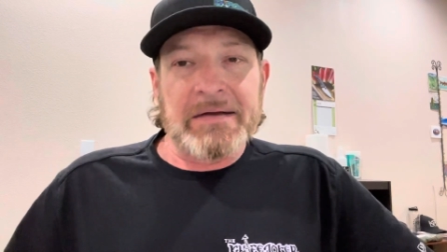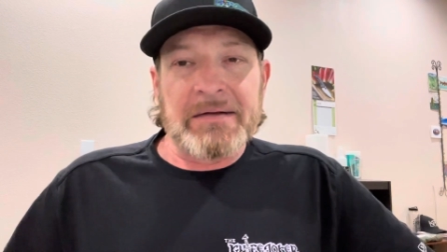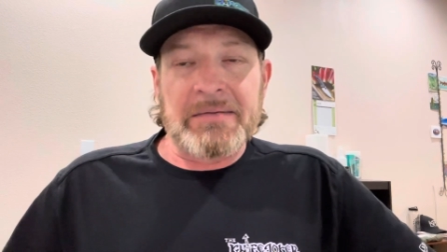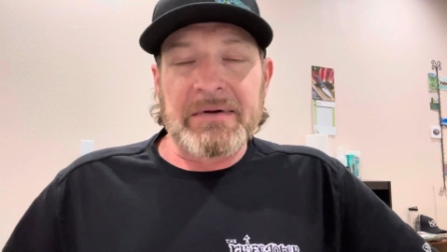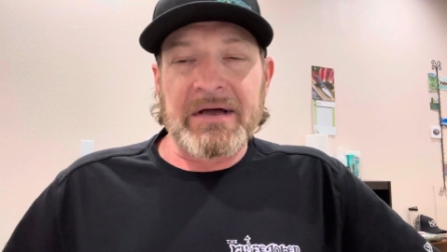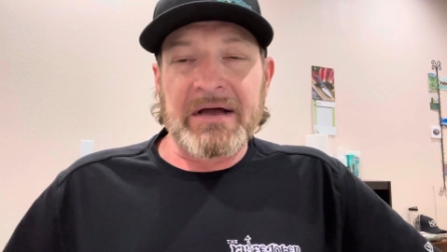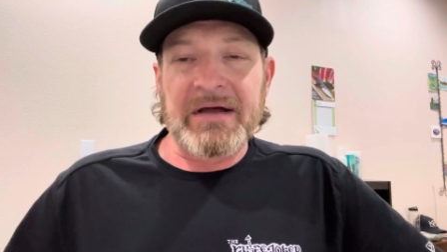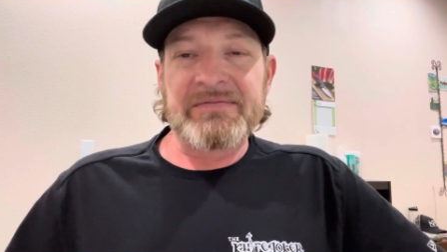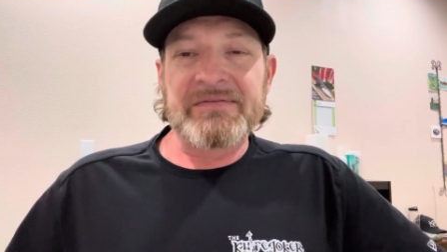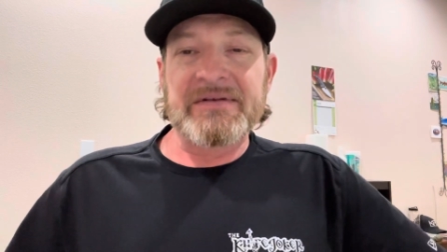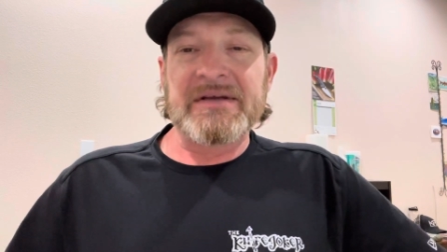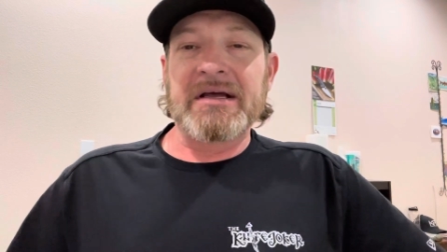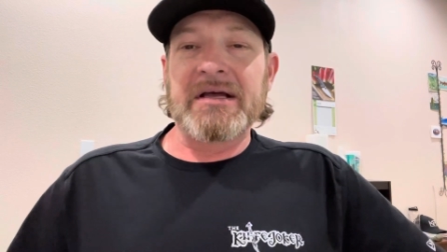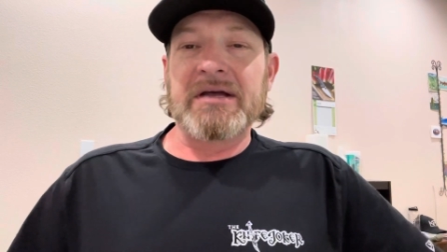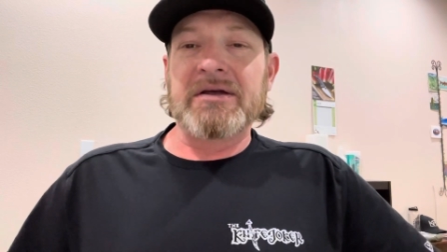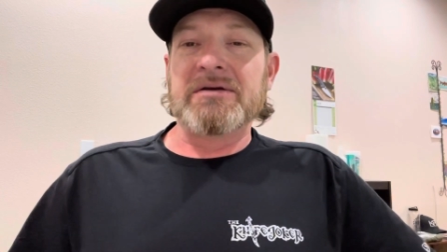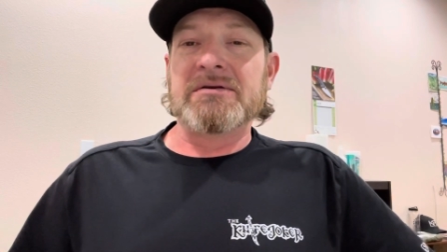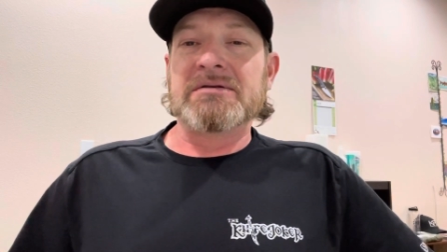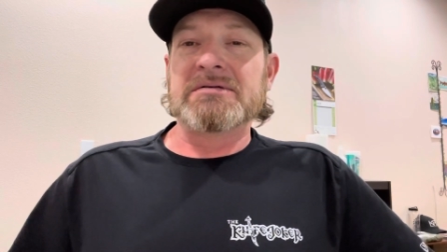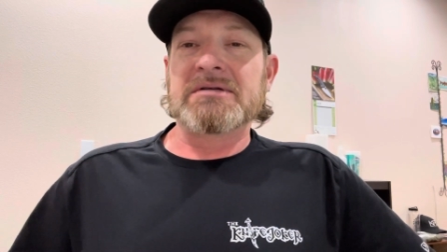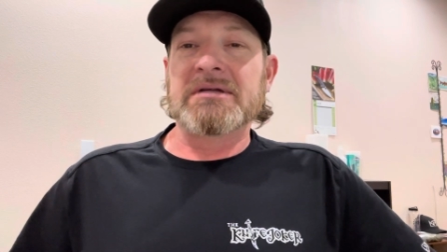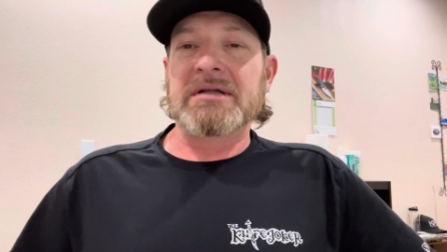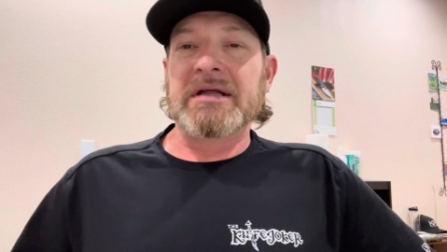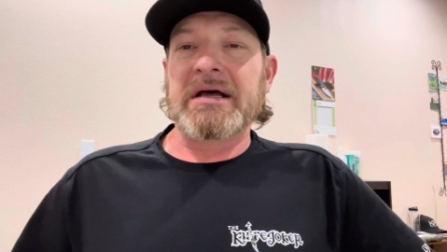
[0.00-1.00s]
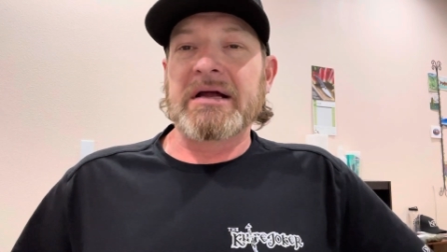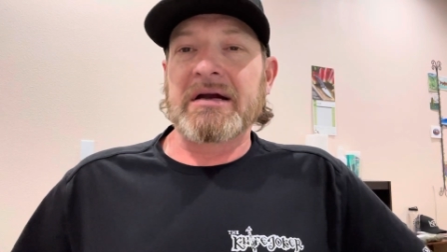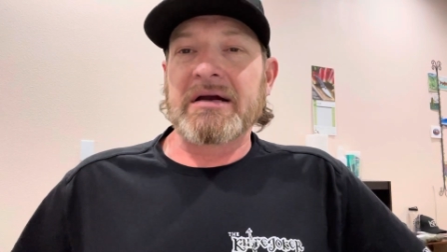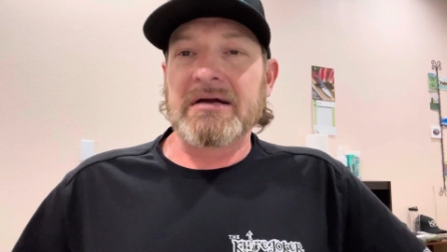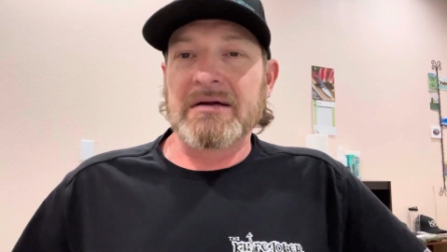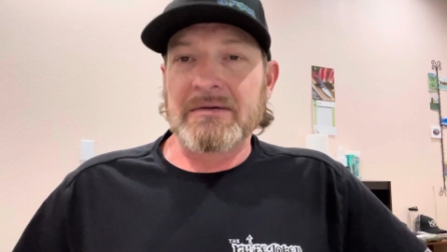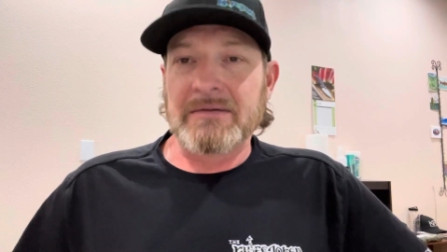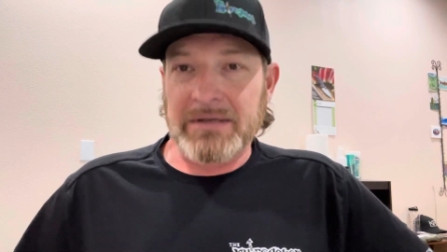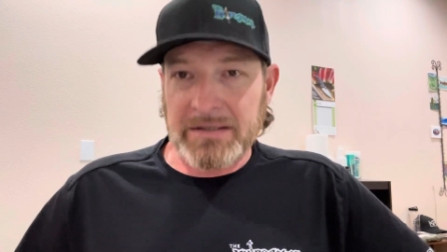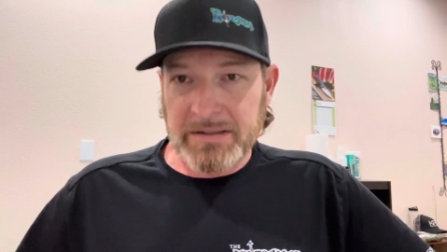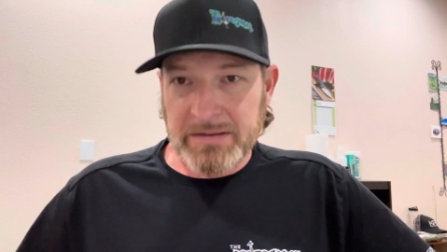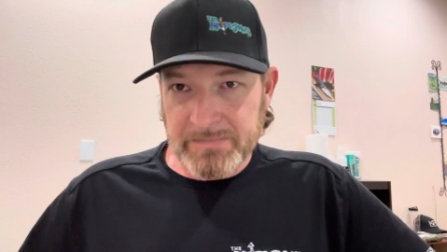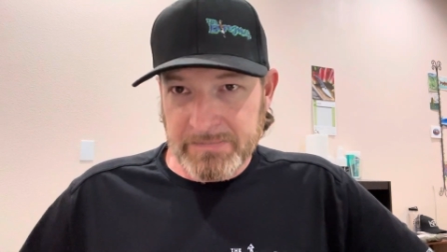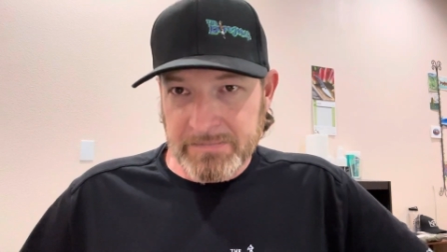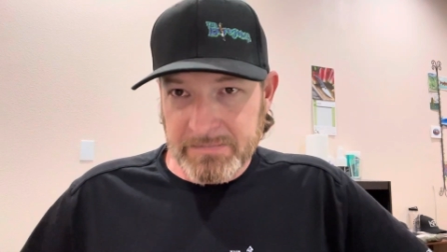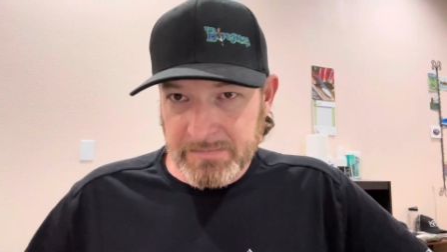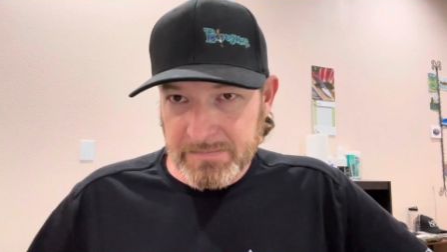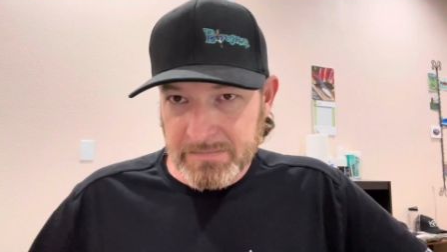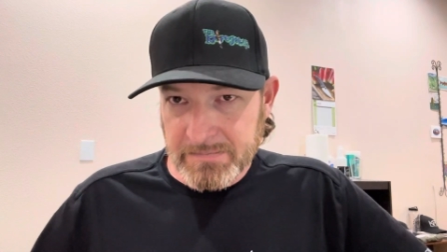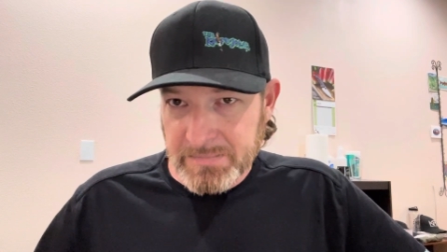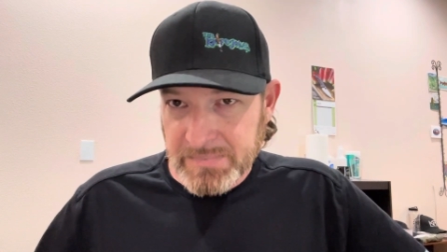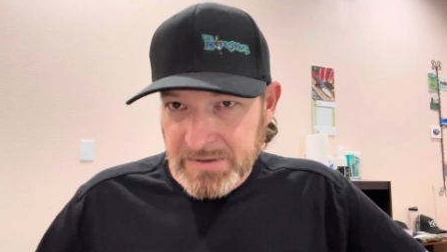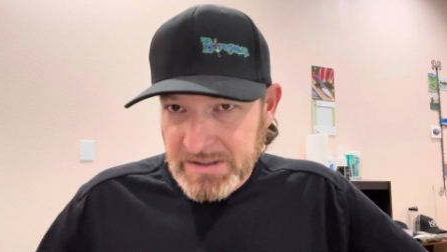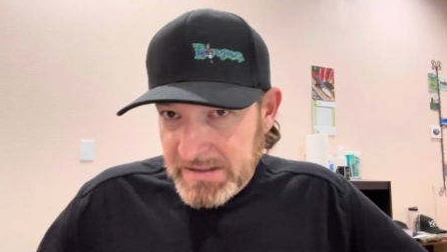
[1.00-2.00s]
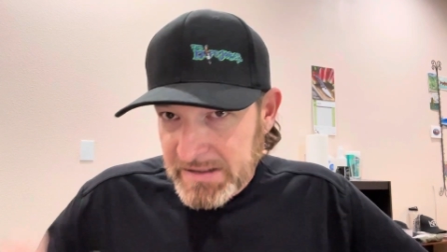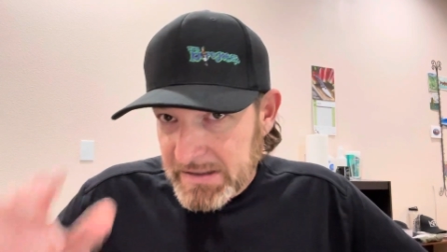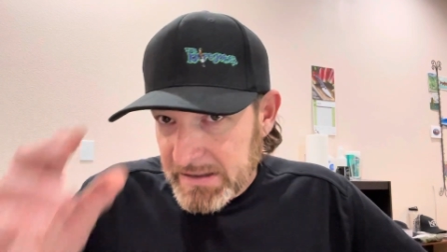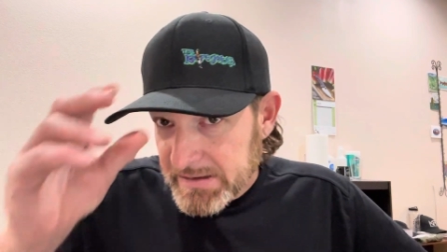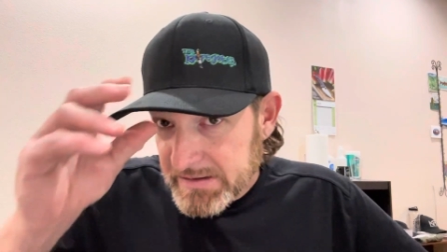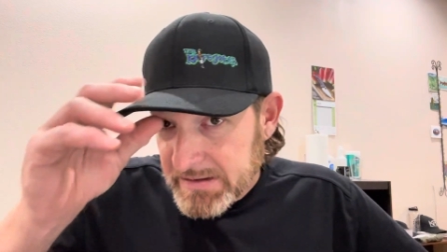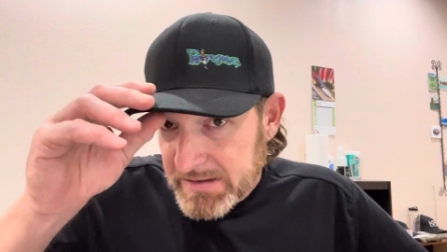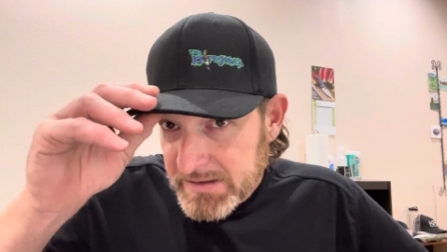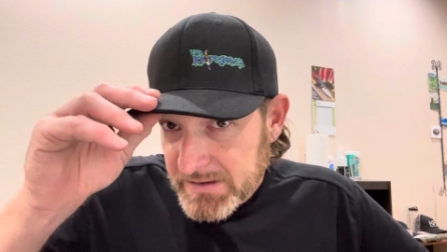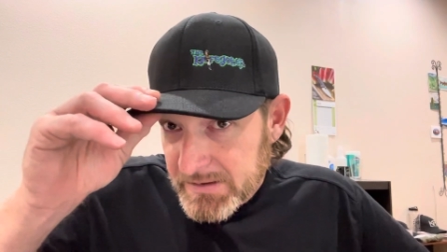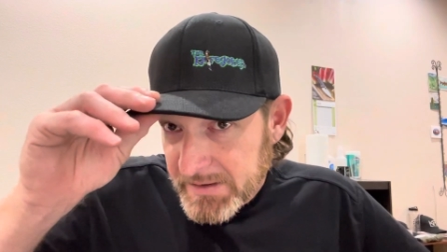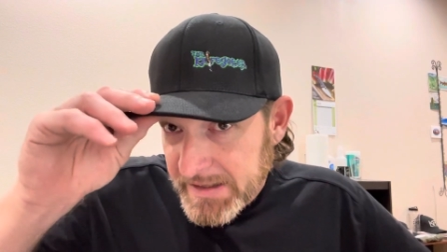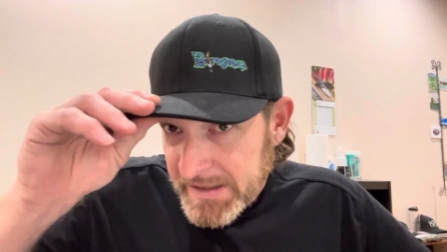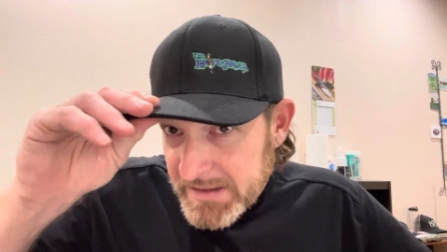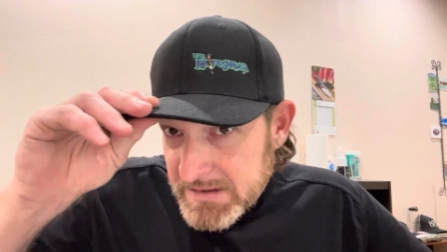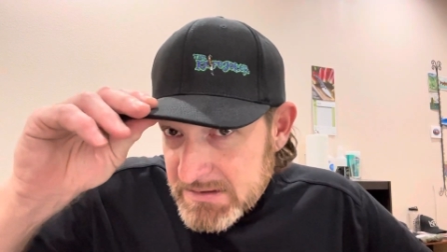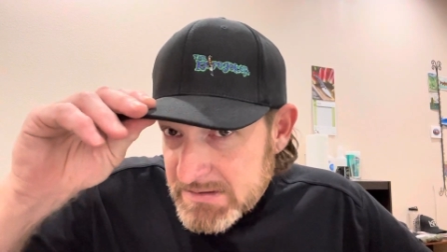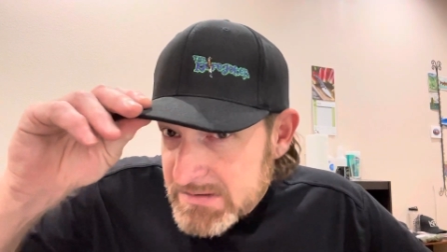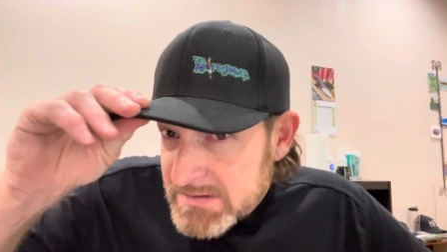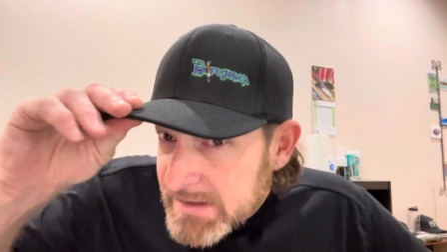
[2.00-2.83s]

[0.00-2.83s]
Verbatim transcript: I have to get used to that anyway. But yeah, the new hats